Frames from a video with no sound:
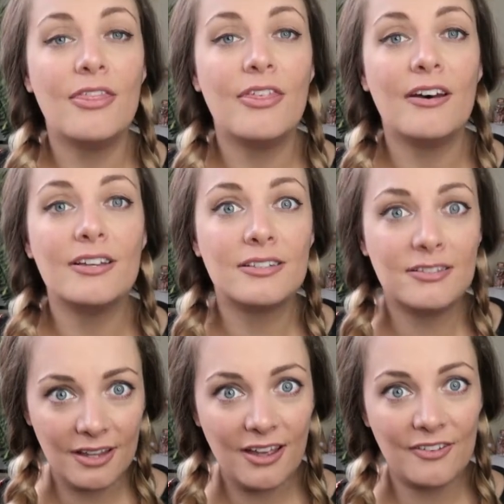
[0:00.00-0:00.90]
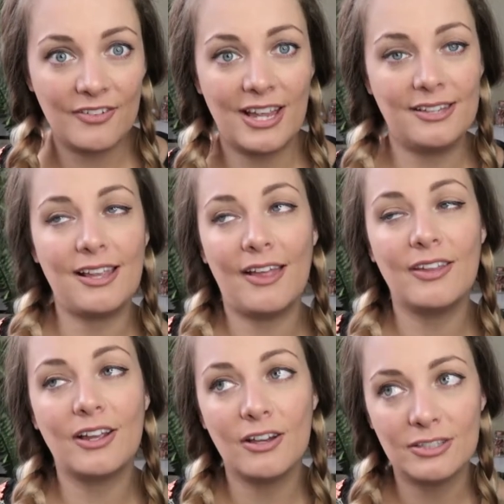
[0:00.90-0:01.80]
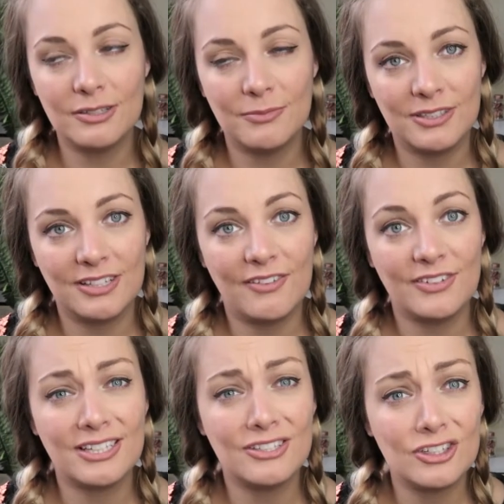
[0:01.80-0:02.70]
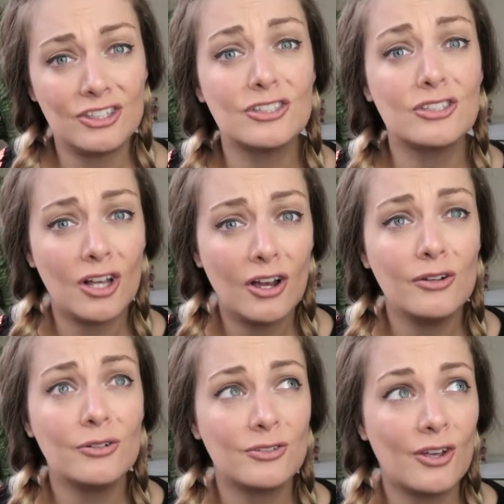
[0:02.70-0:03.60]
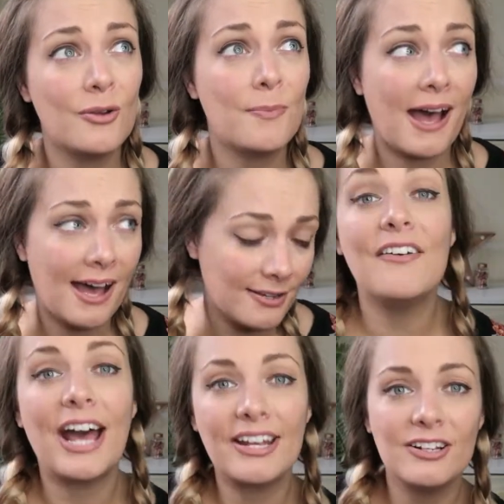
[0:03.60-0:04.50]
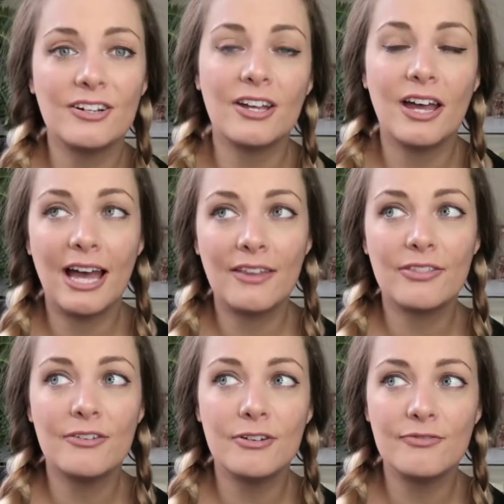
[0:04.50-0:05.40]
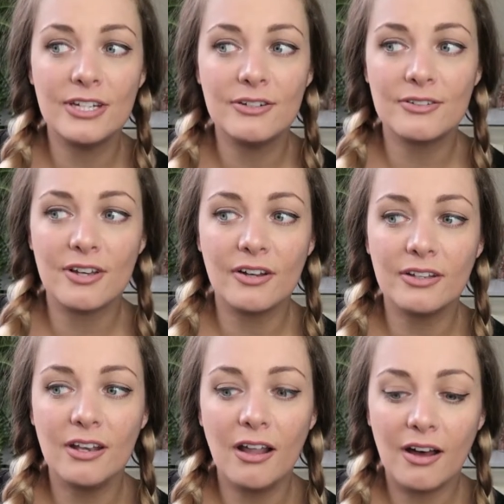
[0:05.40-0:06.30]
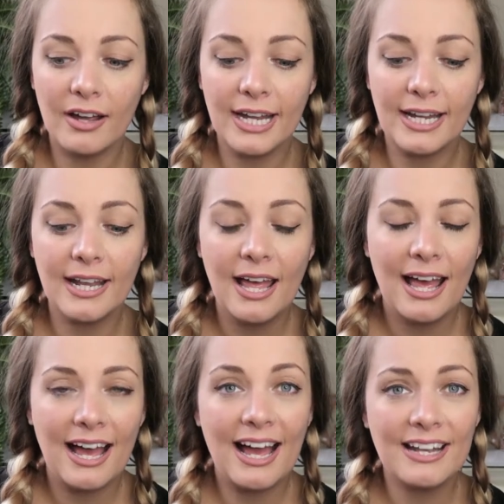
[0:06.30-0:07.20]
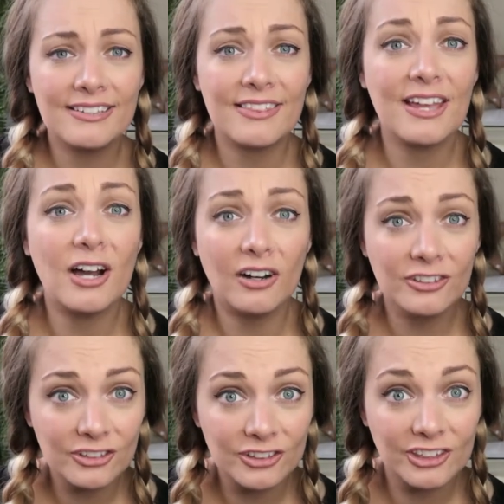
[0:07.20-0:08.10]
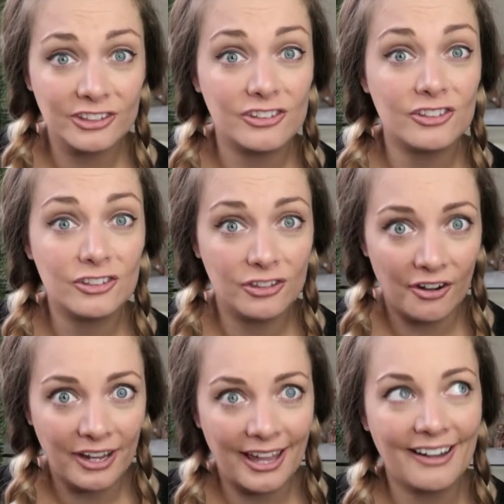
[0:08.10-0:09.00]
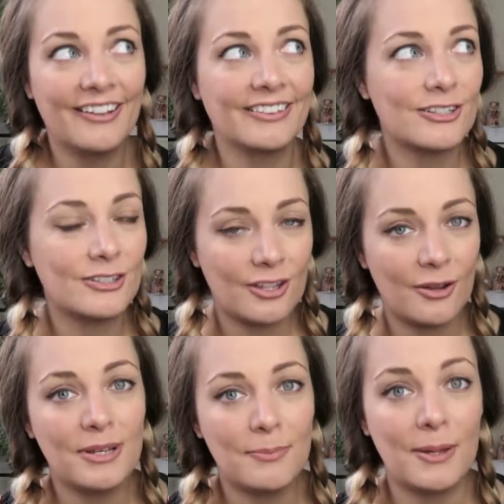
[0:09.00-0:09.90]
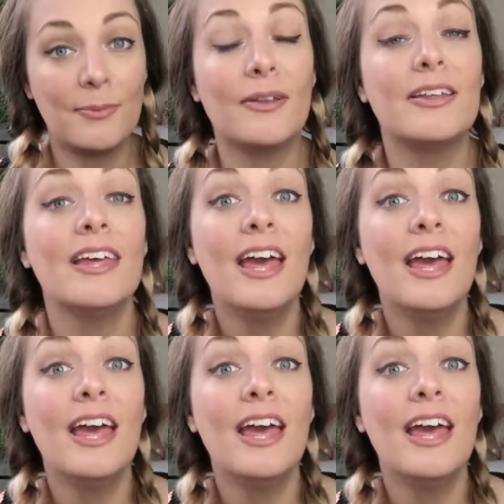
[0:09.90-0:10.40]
the service and the customer service is just so bad. I've had a look at the reviews online and they are just shocking. Like, there's so many people, like,